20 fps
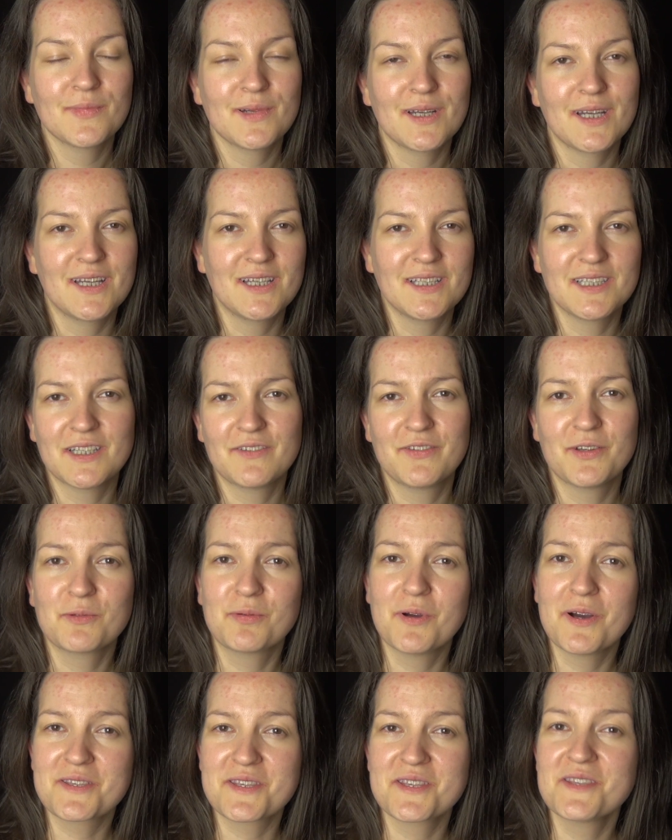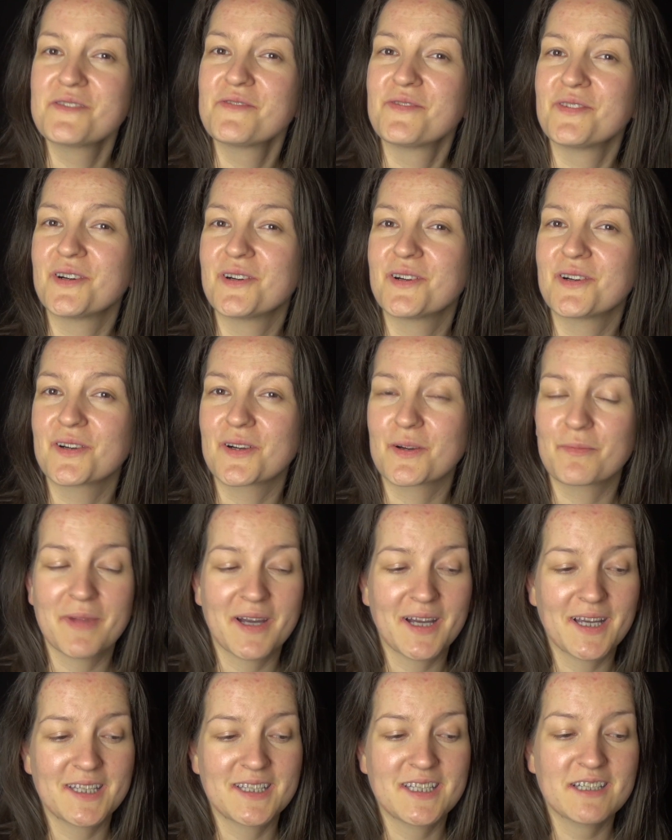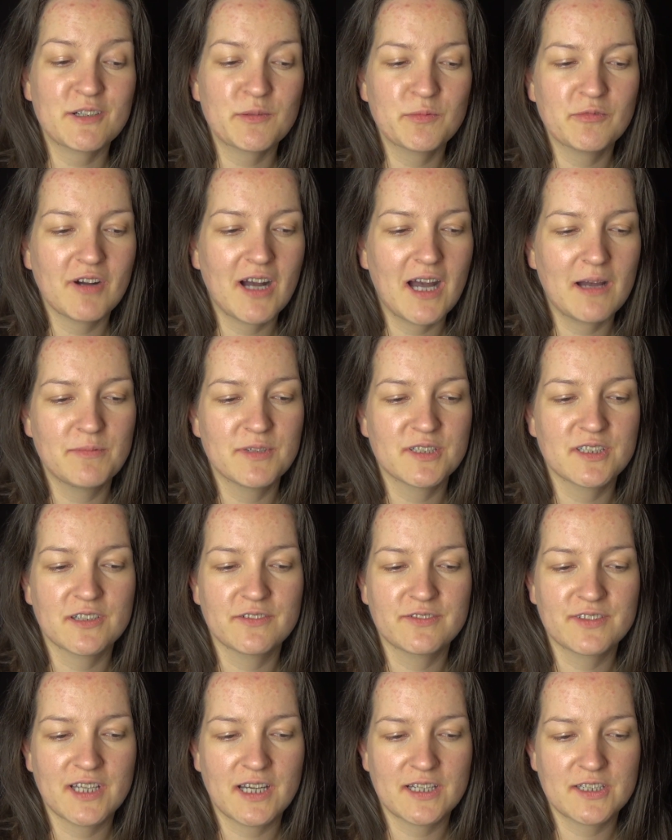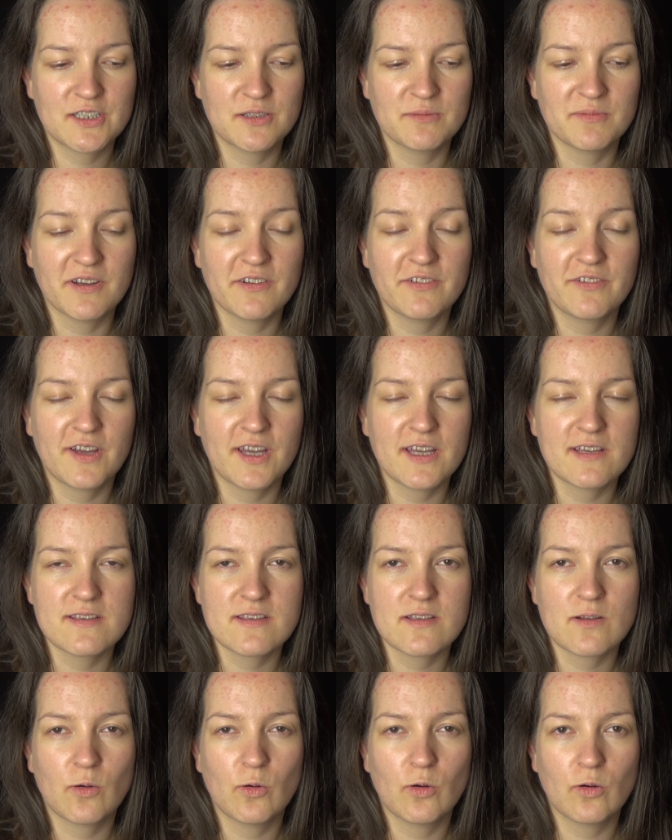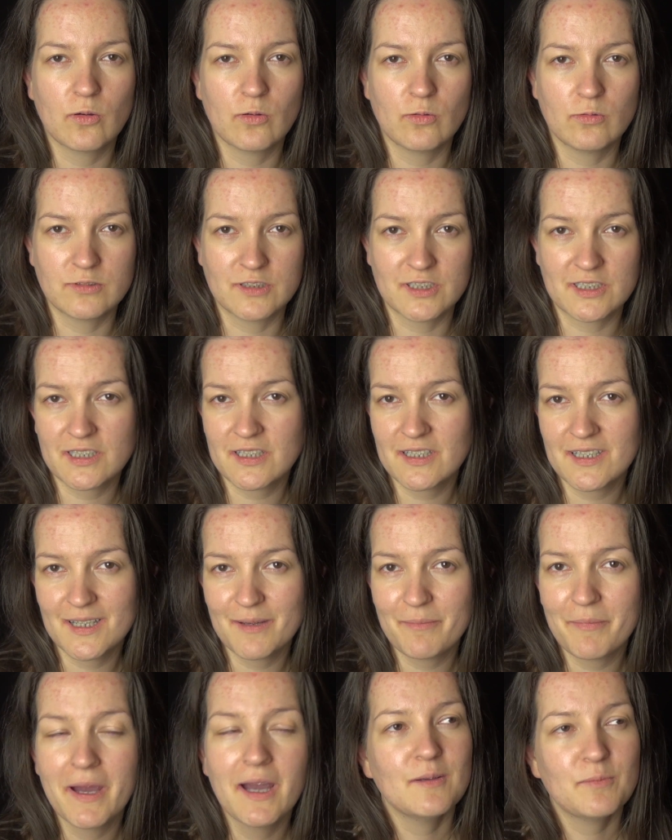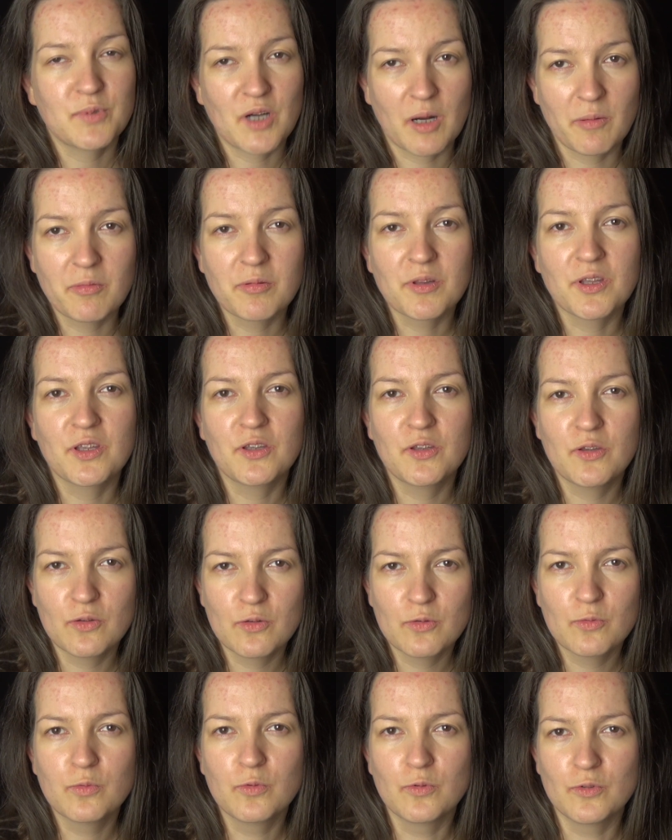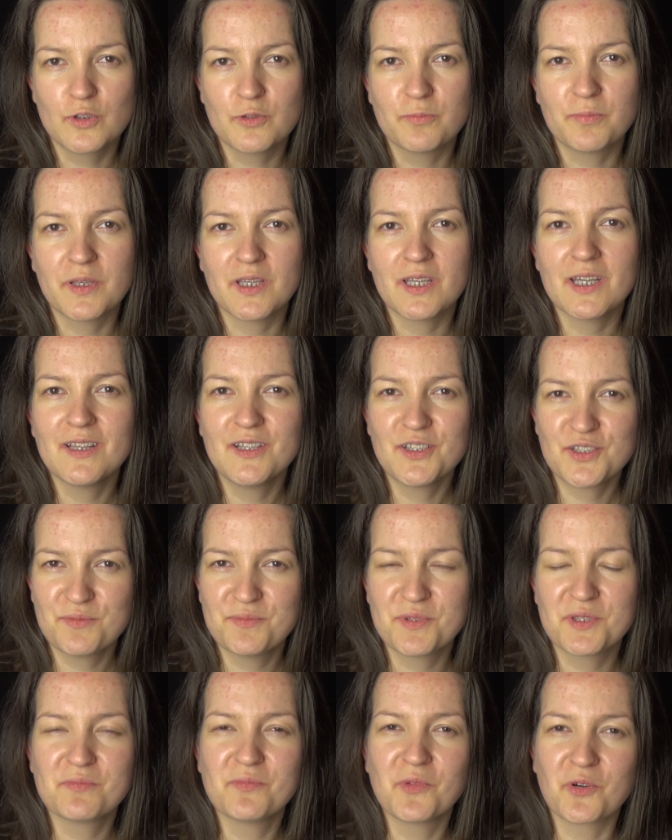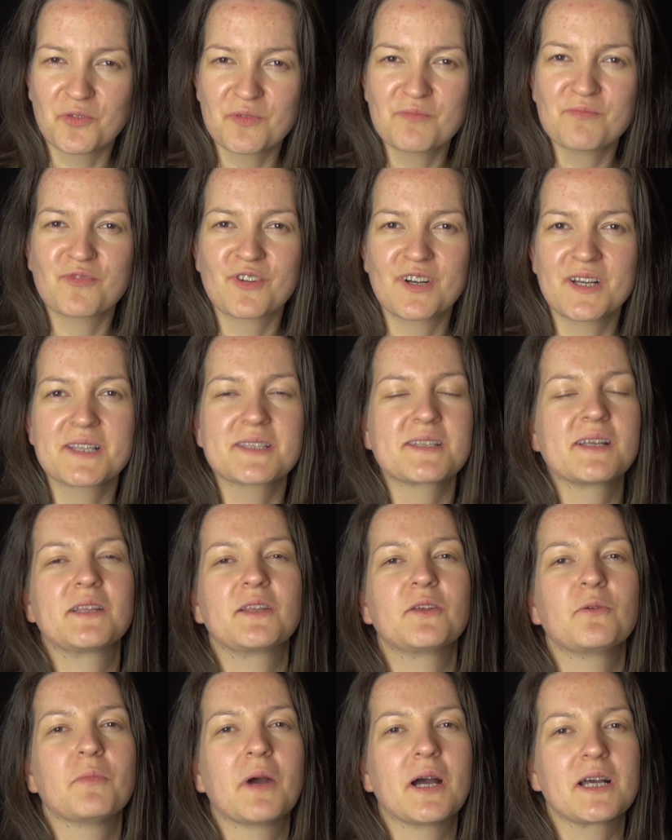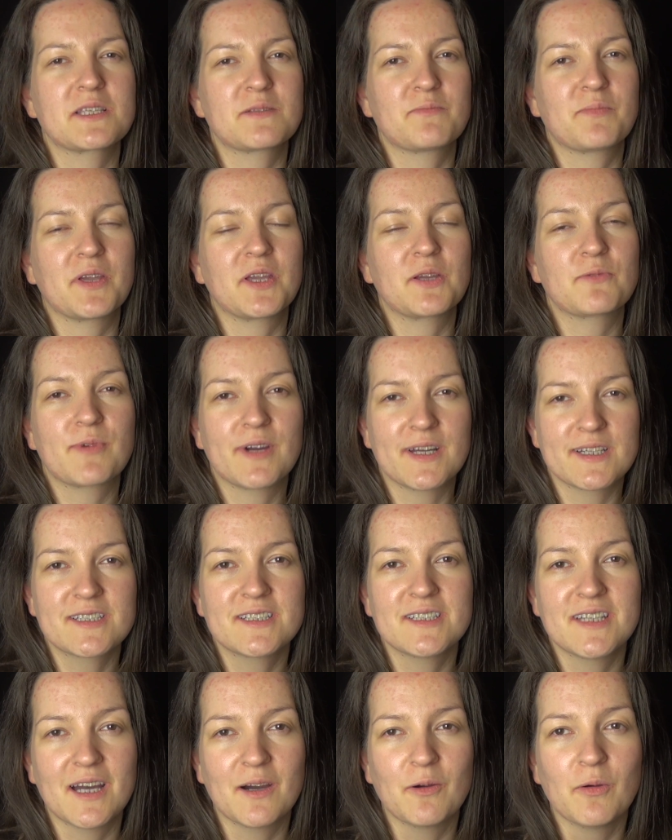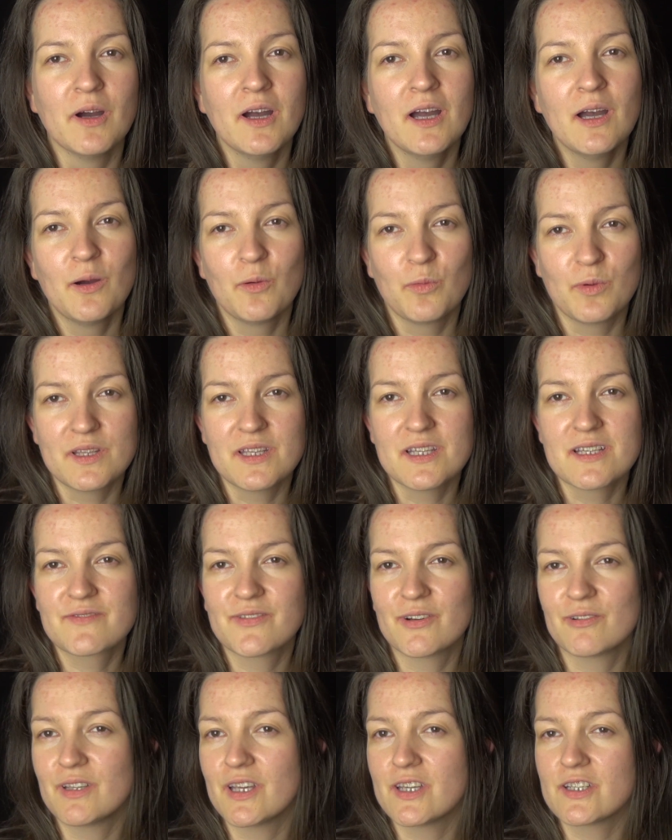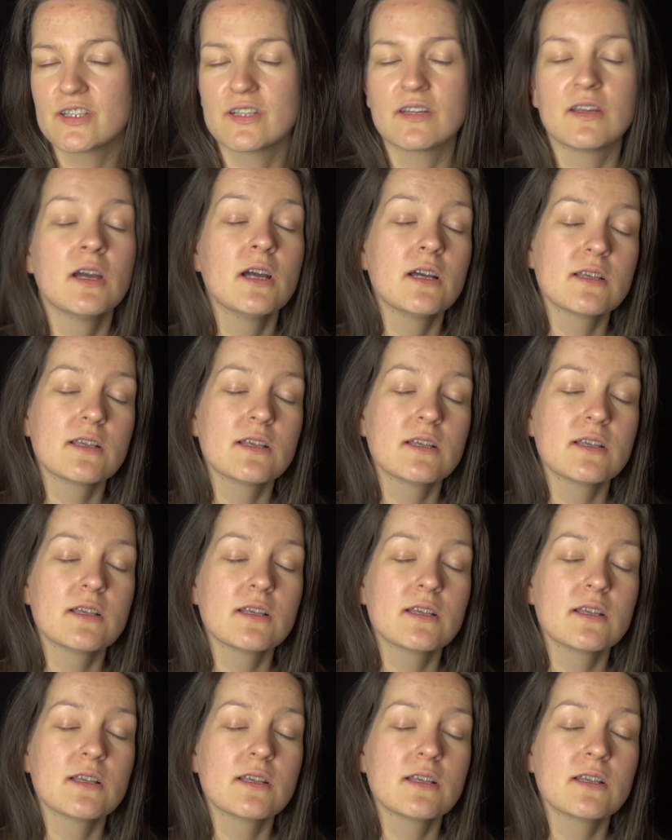And if it wasn't for my terrible habit of touching my face all the time, probably you would be a little bit more impressed than you must be right now with this foundation.